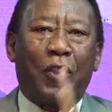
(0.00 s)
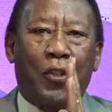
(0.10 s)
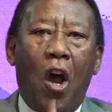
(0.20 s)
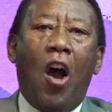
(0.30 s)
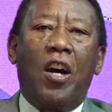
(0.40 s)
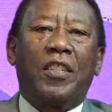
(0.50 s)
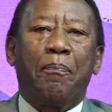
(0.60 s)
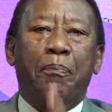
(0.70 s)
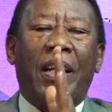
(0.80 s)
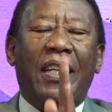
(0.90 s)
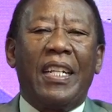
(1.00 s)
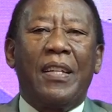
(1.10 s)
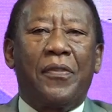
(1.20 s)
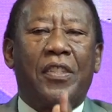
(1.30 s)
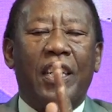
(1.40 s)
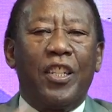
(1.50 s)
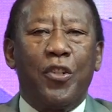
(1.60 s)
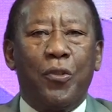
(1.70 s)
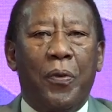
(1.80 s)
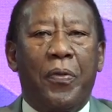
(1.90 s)
God believes in
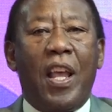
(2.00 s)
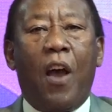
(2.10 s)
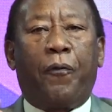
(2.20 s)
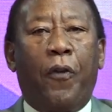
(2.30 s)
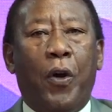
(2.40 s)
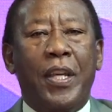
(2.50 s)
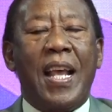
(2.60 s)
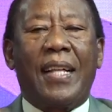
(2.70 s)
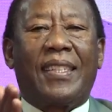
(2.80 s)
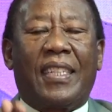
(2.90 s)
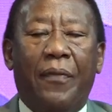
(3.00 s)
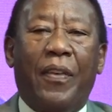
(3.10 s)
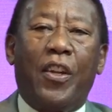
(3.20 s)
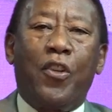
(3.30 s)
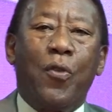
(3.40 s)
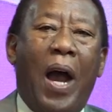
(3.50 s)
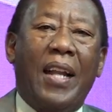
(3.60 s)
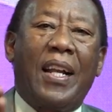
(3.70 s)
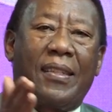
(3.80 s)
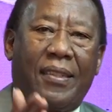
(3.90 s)
you. Therefore, He has given you
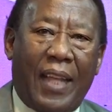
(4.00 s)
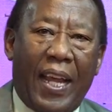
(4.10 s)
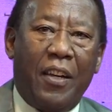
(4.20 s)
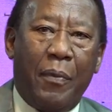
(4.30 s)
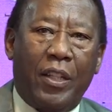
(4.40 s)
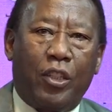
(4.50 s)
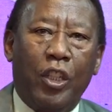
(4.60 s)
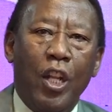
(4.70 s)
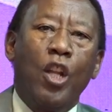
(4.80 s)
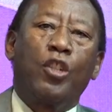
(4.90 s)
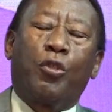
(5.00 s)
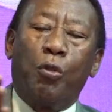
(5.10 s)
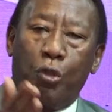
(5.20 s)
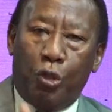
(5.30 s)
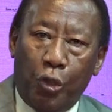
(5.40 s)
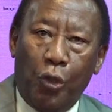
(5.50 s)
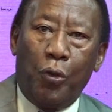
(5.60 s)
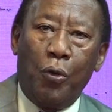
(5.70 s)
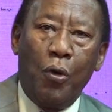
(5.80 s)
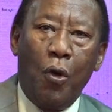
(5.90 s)
an assignment to
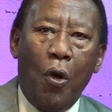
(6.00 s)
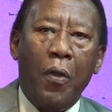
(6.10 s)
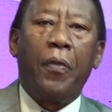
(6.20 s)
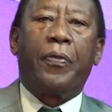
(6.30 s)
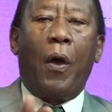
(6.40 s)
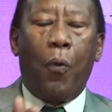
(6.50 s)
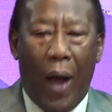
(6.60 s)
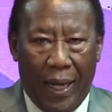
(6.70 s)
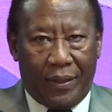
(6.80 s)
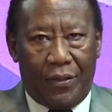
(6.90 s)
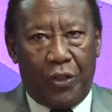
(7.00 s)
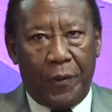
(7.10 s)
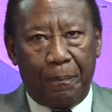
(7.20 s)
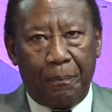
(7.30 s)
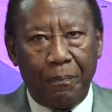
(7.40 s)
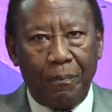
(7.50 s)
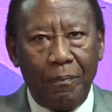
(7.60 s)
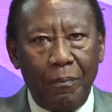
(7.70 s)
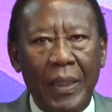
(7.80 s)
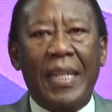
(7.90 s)
do the works
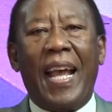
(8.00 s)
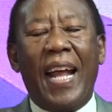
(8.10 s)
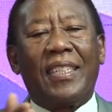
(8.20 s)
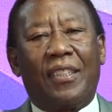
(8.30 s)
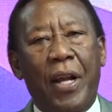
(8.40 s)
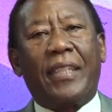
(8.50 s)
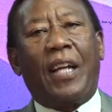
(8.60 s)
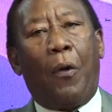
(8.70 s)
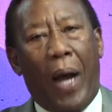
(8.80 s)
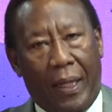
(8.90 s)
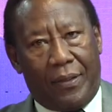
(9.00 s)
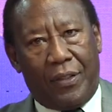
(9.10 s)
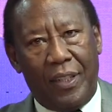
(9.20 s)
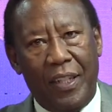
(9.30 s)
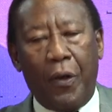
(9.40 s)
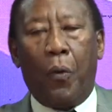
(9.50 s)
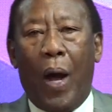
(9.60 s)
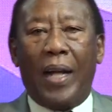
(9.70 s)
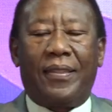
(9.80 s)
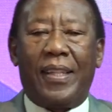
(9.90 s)
and greater works, the
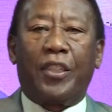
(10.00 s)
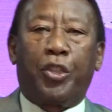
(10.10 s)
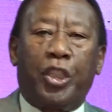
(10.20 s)
works that